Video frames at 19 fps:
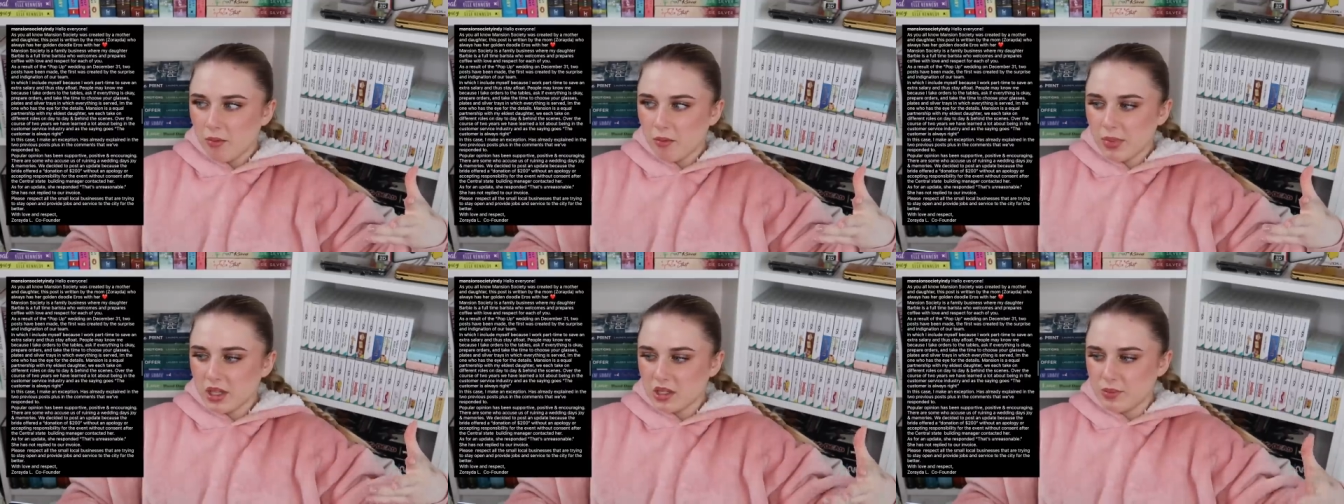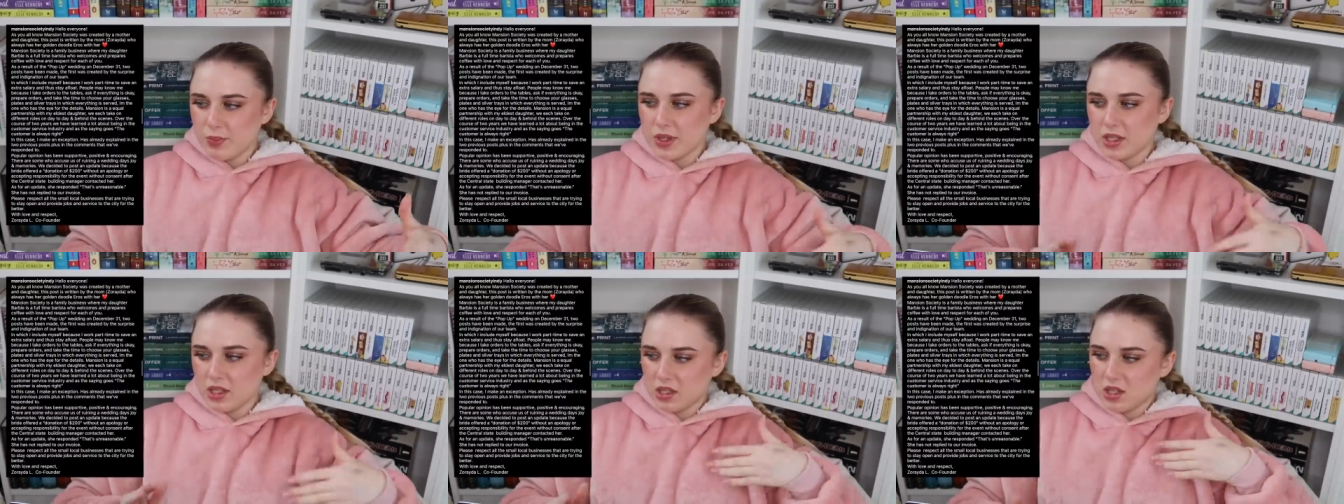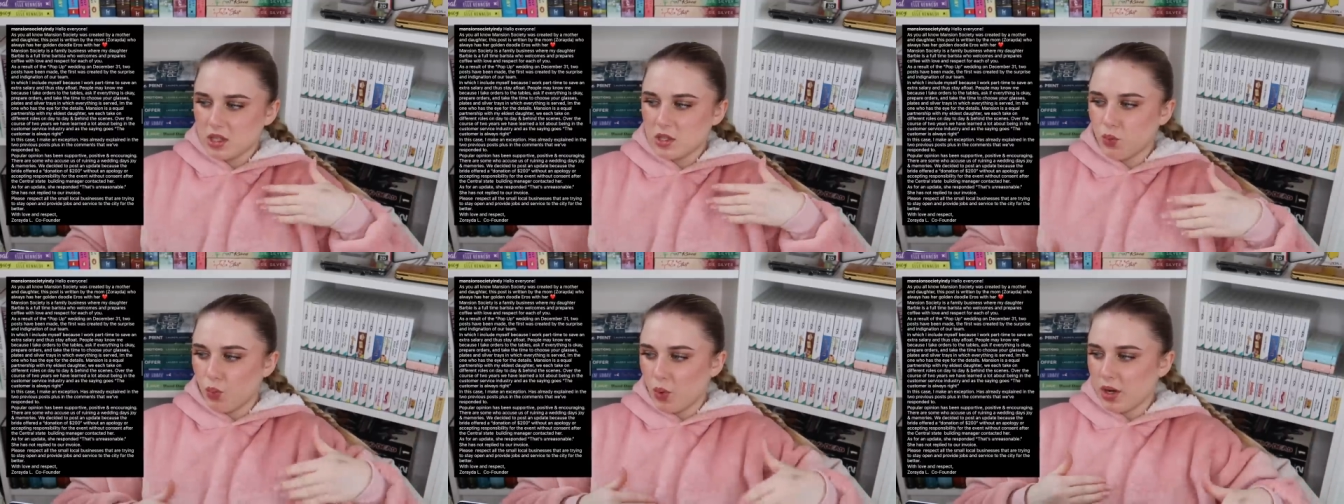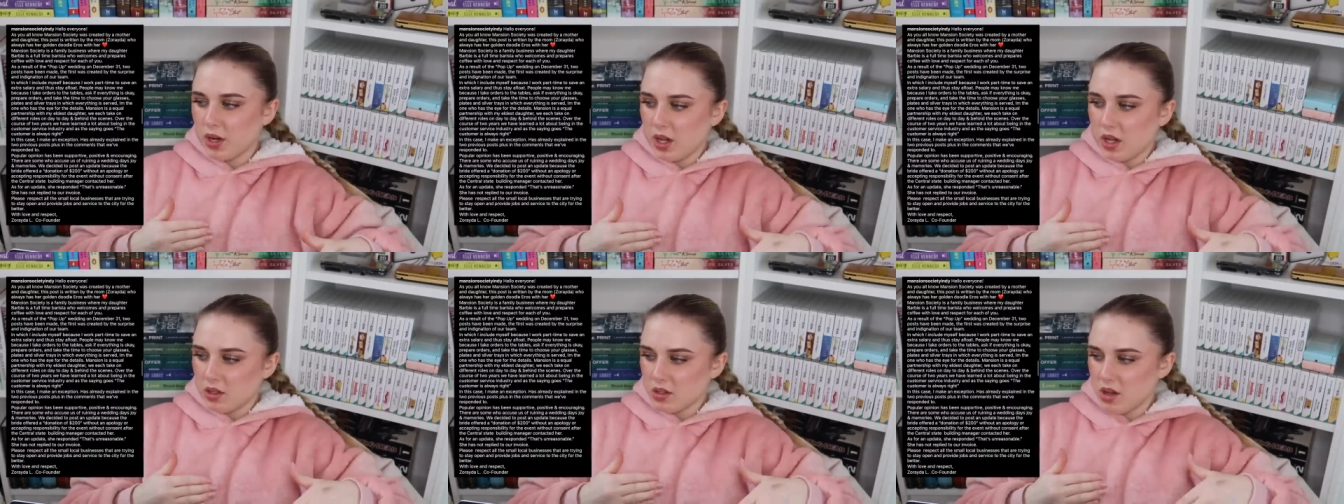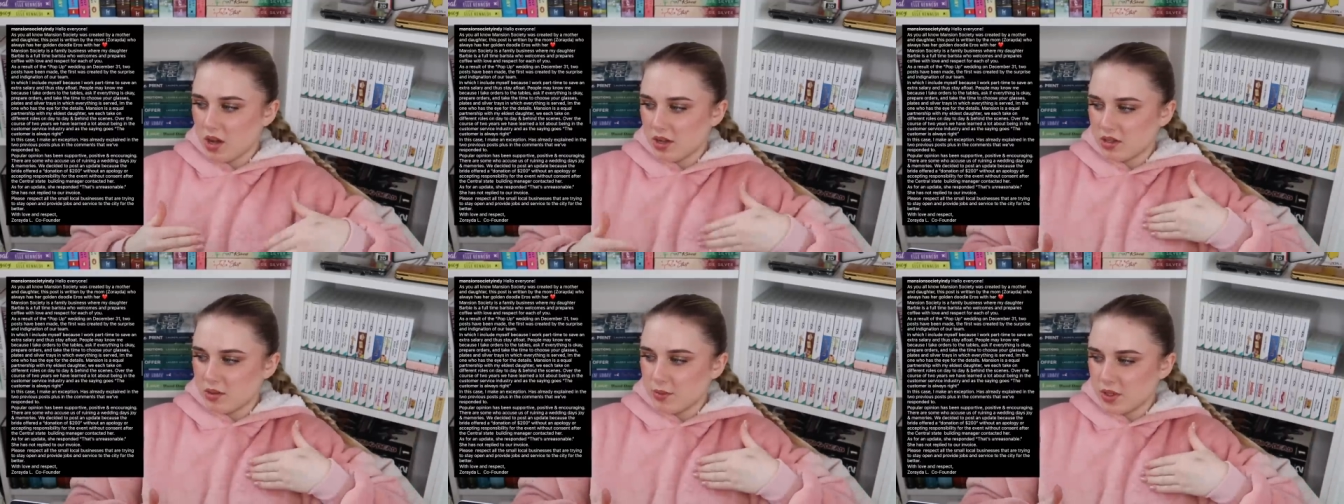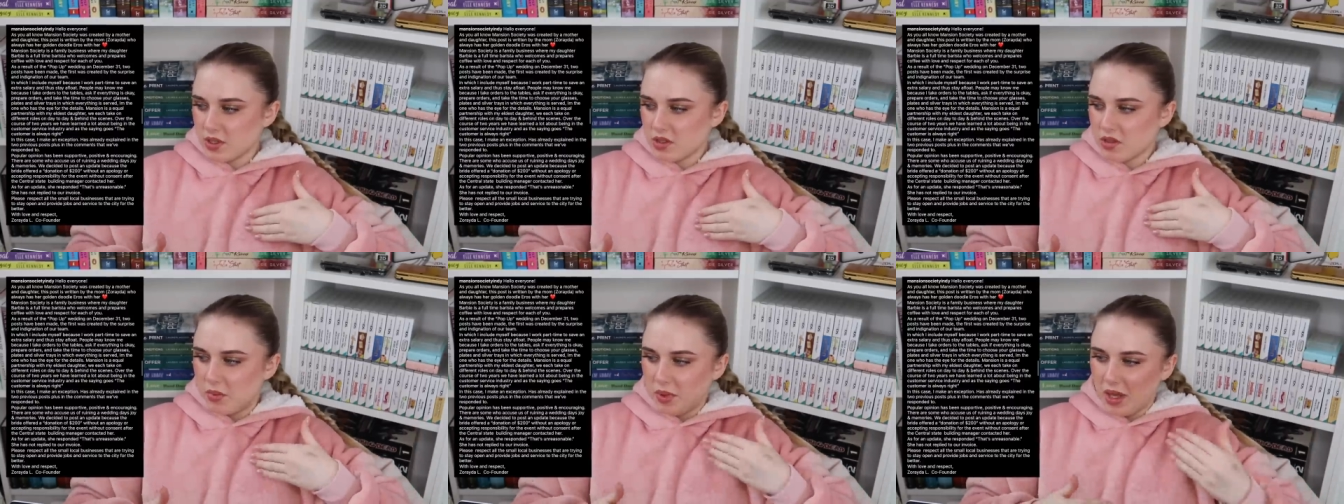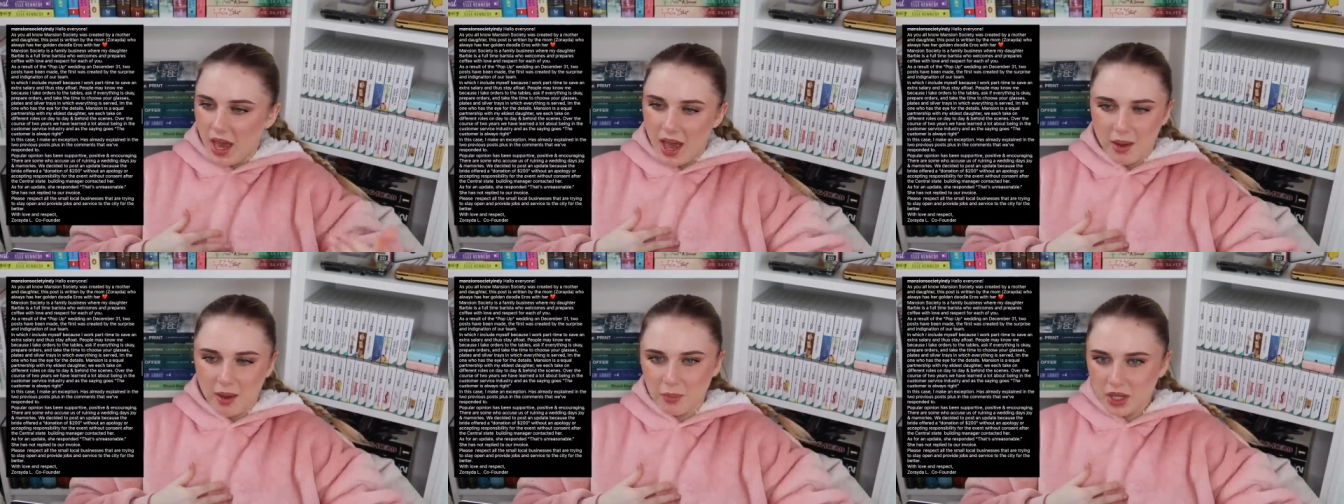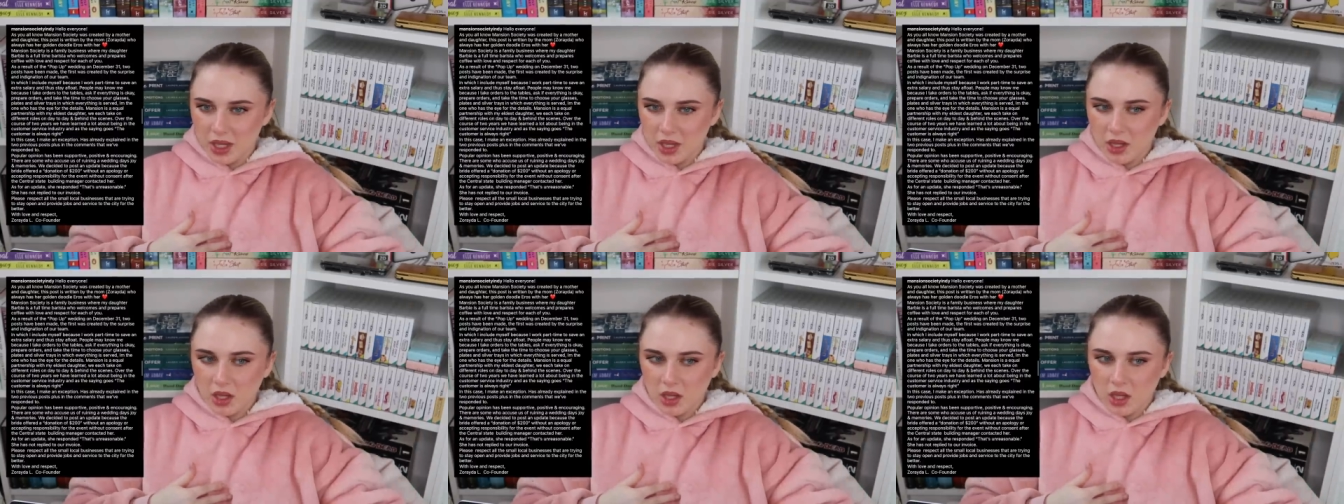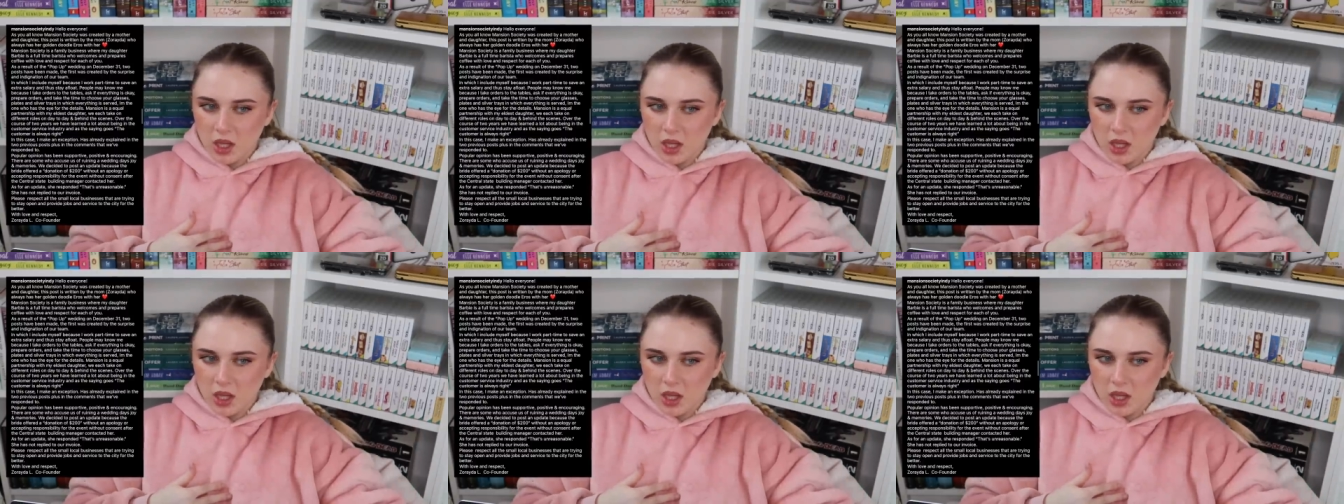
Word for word: because businesses wanted customers to be happy